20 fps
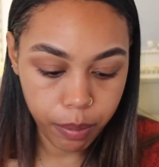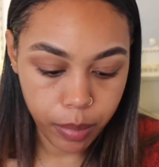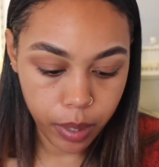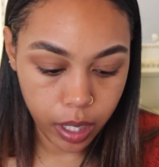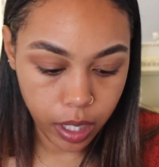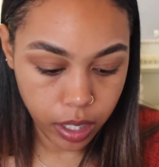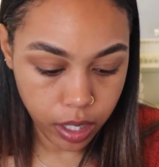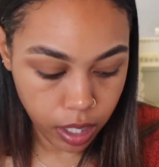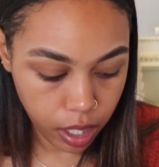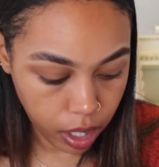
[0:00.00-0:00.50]

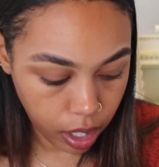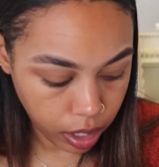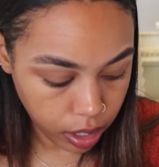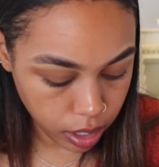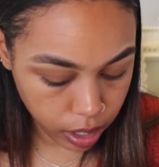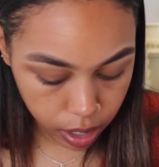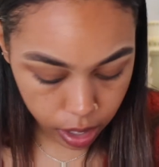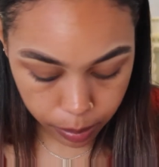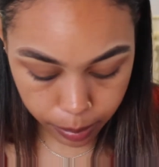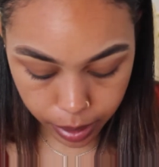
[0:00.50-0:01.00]
but that's
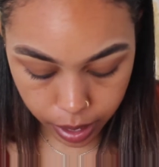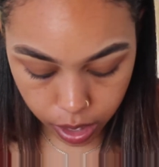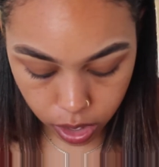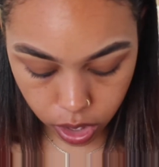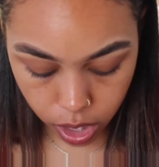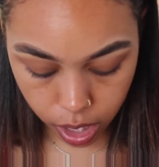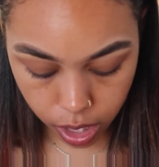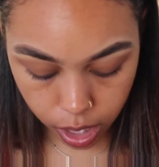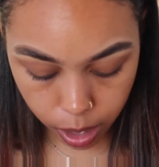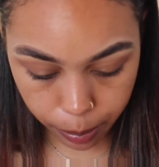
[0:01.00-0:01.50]
going to be the
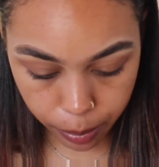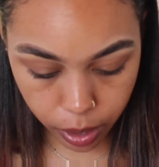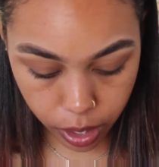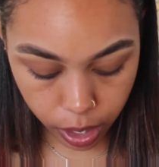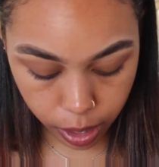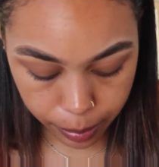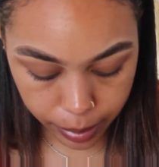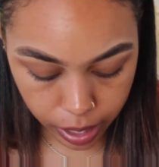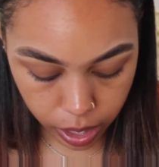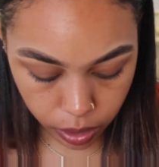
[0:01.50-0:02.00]
shade that I'm
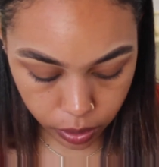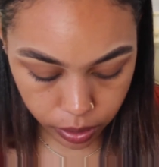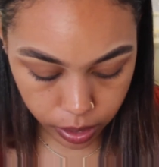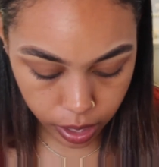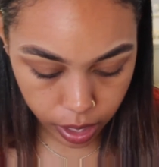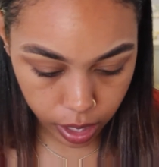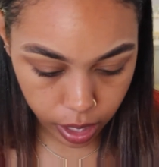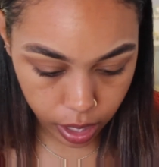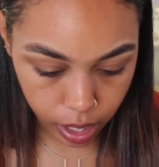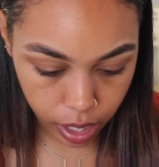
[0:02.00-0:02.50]
going to be
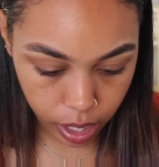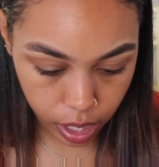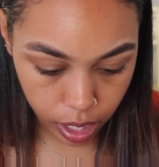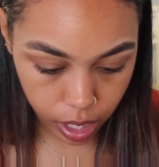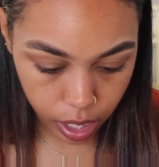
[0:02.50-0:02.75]
using.